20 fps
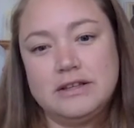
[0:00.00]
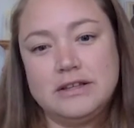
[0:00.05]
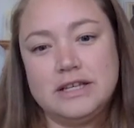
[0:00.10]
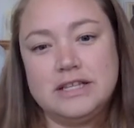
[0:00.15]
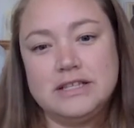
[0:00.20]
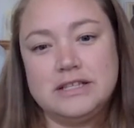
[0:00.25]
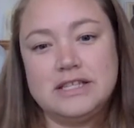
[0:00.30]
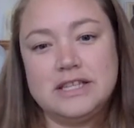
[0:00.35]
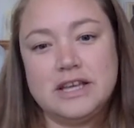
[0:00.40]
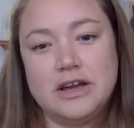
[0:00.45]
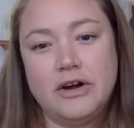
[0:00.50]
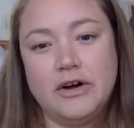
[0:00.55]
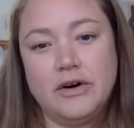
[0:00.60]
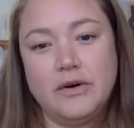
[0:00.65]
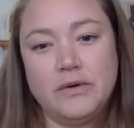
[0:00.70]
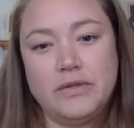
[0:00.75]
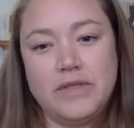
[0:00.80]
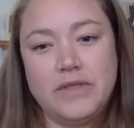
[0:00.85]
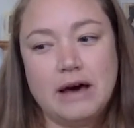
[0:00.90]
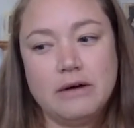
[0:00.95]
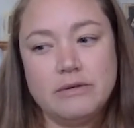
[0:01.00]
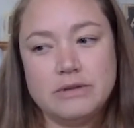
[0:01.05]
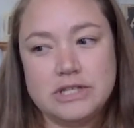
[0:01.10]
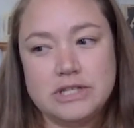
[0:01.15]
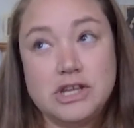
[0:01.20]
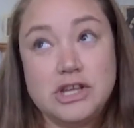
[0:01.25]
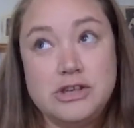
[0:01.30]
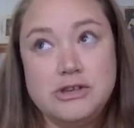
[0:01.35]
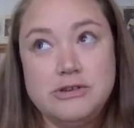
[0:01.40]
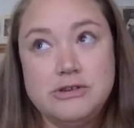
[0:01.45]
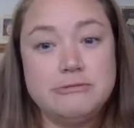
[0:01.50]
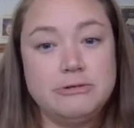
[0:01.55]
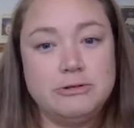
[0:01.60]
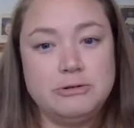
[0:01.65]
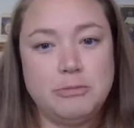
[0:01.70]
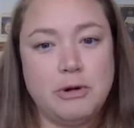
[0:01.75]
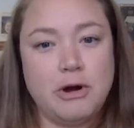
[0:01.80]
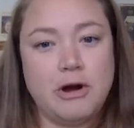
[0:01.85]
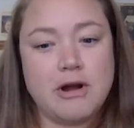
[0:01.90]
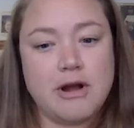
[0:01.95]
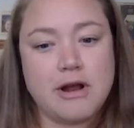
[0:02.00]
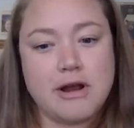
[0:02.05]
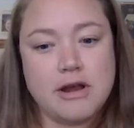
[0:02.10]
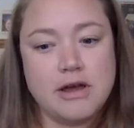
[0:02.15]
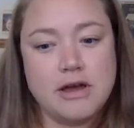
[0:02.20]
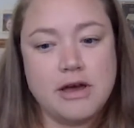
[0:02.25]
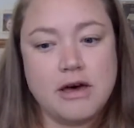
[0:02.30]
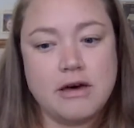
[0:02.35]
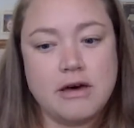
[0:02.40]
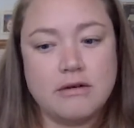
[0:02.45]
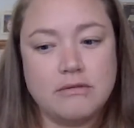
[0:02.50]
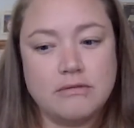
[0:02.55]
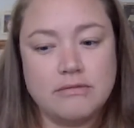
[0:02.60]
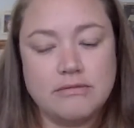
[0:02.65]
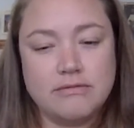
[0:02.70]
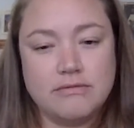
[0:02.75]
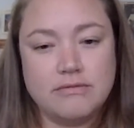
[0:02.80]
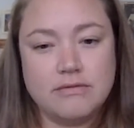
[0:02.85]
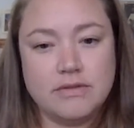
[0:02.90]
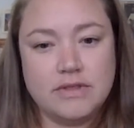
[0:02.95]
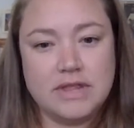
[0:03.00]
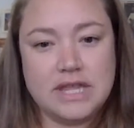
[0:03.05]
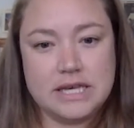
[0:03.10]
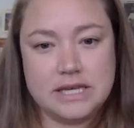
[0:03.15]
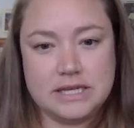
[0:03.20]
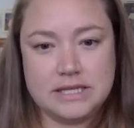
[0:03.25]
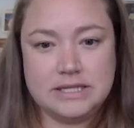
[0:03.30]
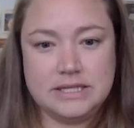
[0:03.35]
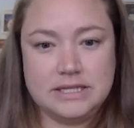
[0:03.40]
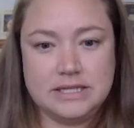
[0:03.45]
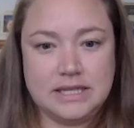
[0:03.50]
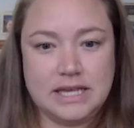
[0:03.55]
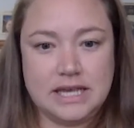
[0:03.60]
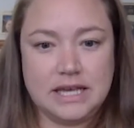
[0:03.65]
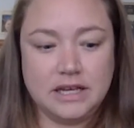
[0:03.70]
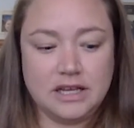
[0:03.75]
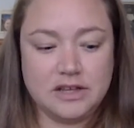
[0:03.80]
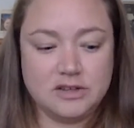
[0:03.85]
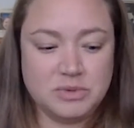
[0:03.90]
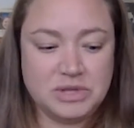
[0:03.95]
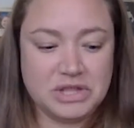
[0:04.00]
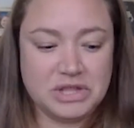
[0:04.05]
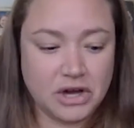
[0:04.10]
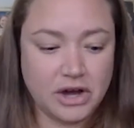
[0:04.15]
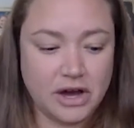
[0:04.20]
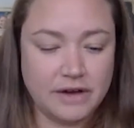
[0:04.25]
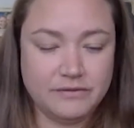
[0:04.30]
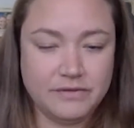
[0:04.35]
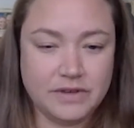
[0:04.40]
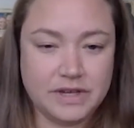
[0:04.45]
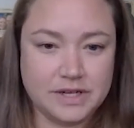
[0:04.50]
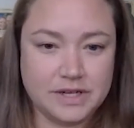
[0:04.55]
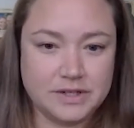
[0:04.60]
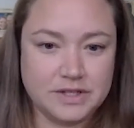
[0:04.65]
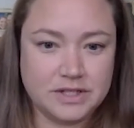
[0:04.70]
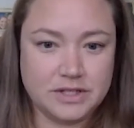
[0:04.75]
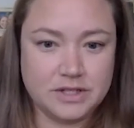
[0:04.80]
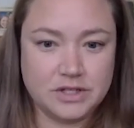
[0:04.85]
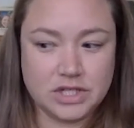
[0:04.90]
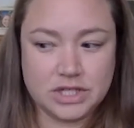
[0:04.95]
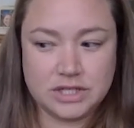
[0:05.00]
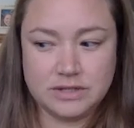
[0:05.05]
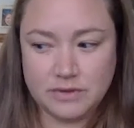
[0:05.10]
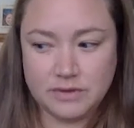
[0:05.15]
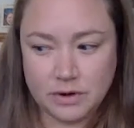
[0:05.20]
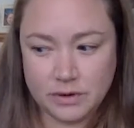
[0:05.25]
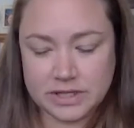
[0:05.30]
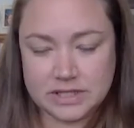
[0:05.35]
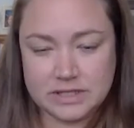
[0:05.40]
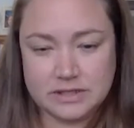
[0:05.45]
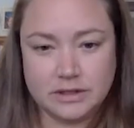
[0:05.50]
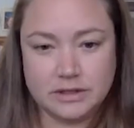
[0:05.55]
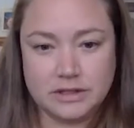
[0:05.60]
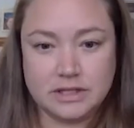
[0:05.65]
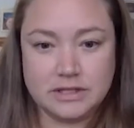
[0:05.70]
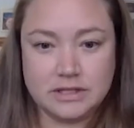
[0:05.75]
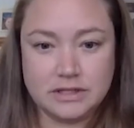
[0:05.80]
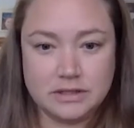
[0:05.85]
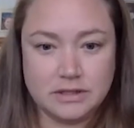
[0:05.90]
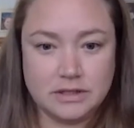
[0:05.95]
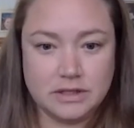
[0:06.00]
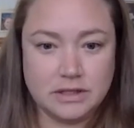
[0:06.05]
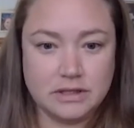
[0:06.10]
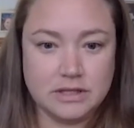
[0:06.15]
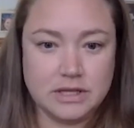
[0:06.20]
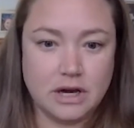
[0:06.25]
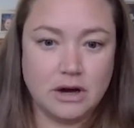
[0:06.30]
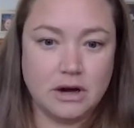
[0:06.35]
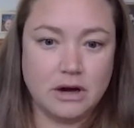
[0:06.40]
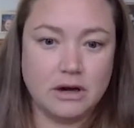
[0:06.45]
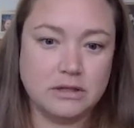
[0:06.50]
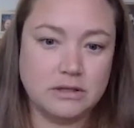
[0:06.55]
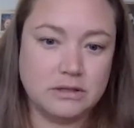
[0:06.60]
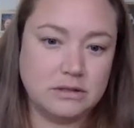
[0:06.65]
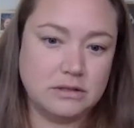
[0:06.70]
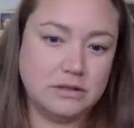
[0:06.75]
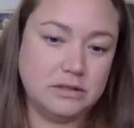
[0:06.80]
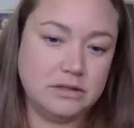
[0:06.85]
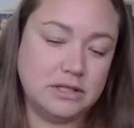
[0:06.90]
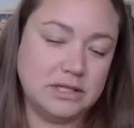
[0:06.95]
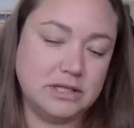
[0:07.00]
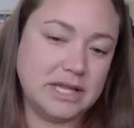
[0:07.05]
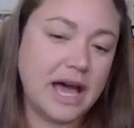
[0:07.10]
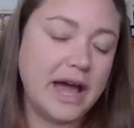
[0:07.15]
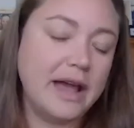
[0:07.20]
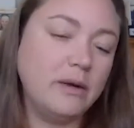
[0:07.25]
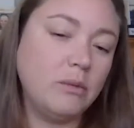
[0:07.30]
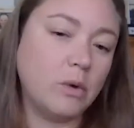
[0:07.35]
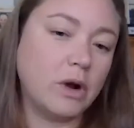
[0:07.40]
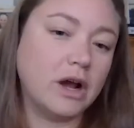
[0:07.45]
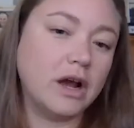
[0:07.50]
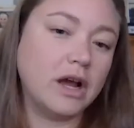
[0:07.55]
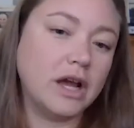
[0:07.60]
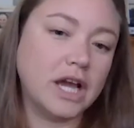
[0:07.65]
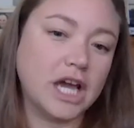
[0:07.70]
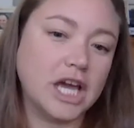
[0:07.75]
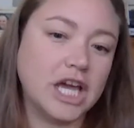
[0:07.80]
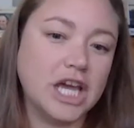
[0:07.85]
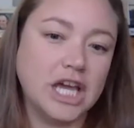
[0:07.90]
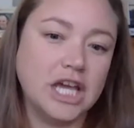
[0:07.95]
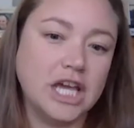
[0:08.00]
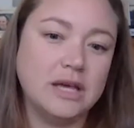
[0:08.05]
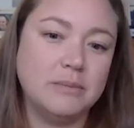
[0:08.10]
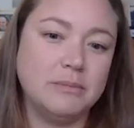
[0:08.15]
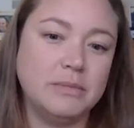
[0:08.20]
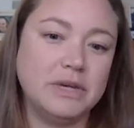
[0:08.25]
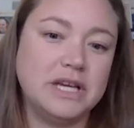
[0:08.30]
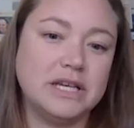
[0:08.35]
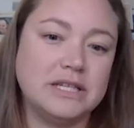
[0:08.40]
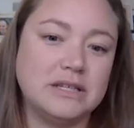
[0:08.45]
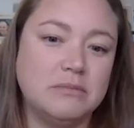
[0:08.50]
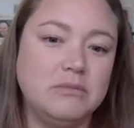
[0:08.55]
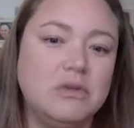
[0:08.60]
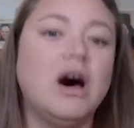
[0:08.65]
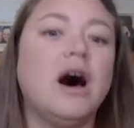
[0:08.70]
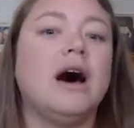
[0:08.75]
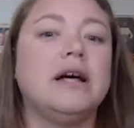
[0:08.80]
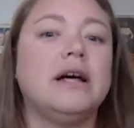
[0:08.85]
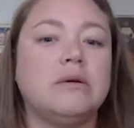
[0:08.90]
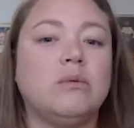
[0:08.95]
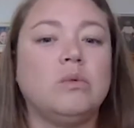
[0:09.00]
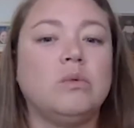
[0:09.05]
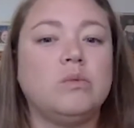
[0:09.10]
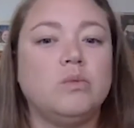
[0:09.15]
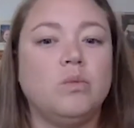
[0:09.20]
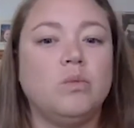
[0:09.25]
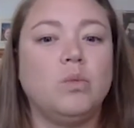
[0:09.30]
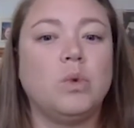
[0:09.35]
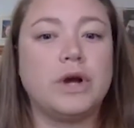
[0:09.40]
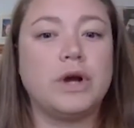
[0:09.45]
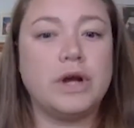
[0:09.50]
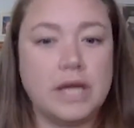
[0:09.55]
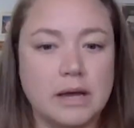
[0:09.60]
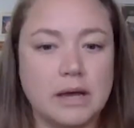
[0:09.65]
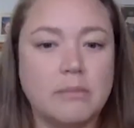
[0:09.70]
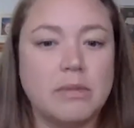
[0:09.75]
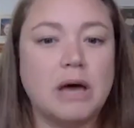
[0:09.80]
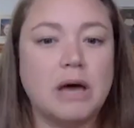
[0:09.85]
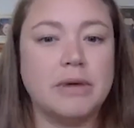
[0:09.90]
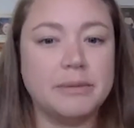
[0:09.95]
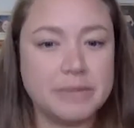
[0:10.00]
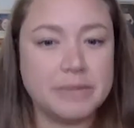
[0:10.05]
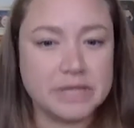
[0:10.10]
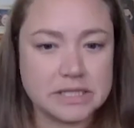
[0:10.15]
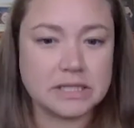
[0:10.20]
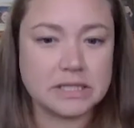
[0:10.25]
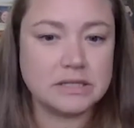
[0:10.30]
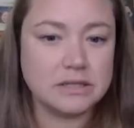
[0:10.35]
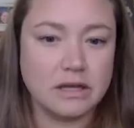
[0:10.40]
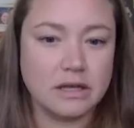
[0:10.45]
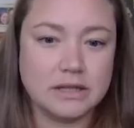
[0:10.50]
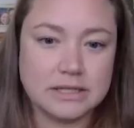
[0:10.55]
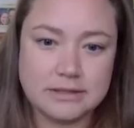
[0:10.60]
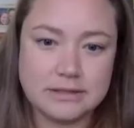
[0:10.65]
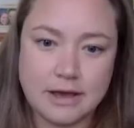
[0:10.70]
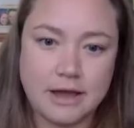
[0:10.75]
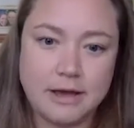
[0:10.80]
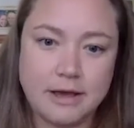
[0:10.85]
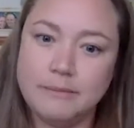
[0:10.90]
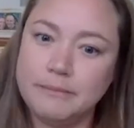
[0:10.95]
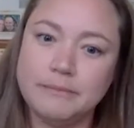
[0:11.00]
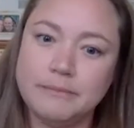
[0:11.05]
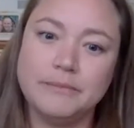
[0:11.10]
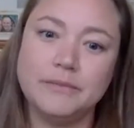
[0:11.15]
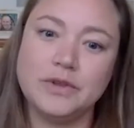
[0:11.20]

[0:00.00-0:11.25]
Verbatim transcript: And so that was a huge part of this, and gives me the confidence to just focus on the, the design work, because I'm not worrying about my business all the time.